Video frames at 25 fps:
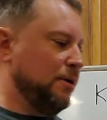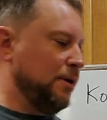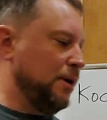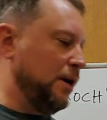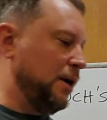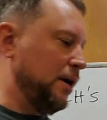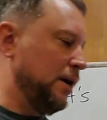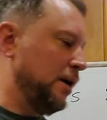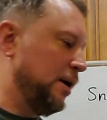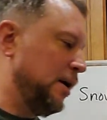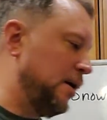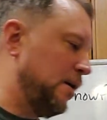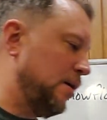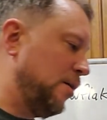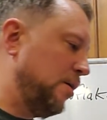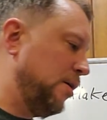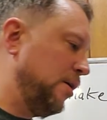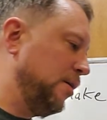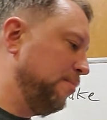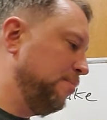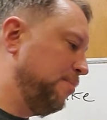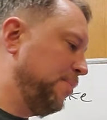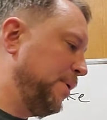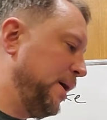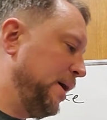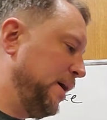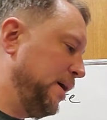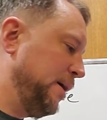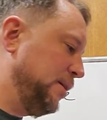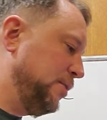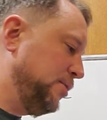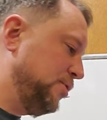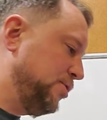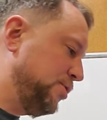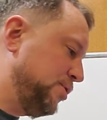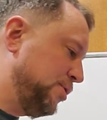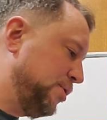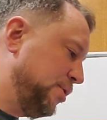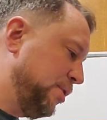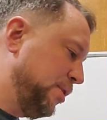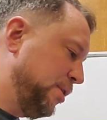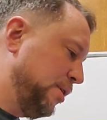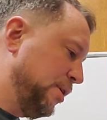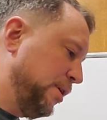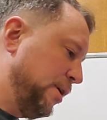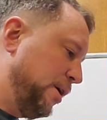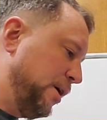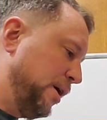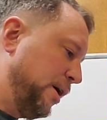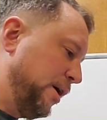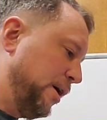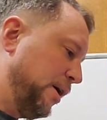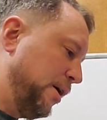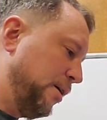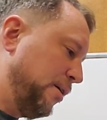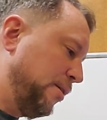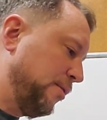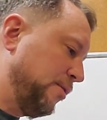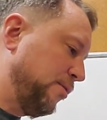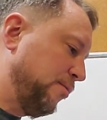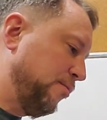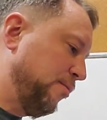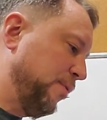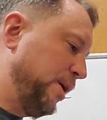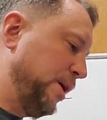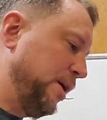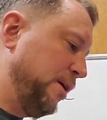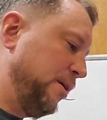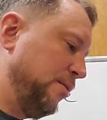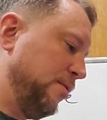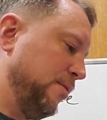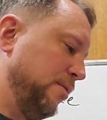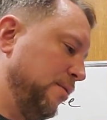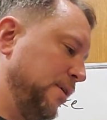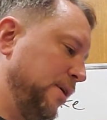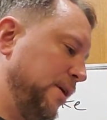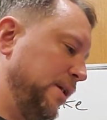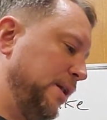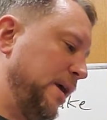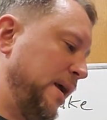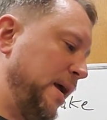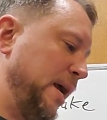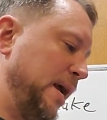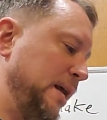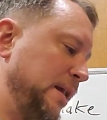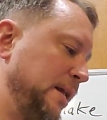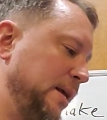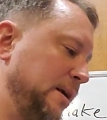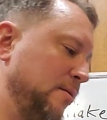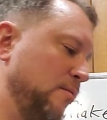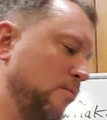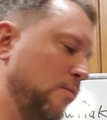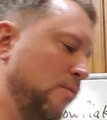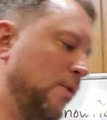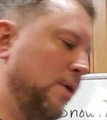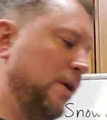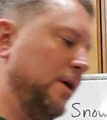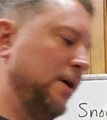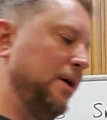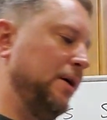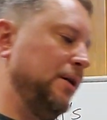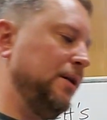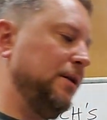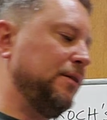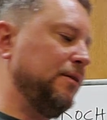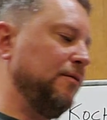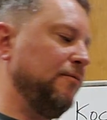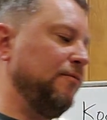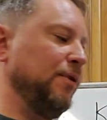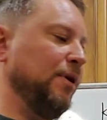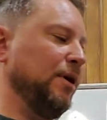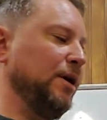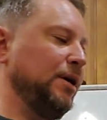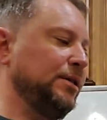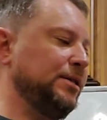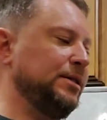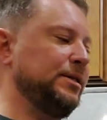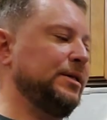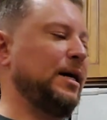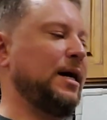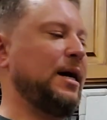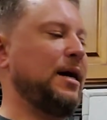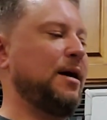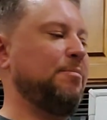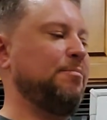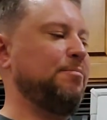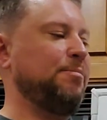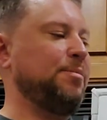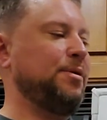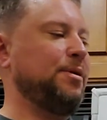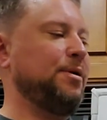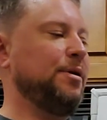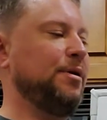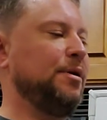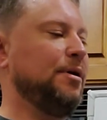on page 381 at the very top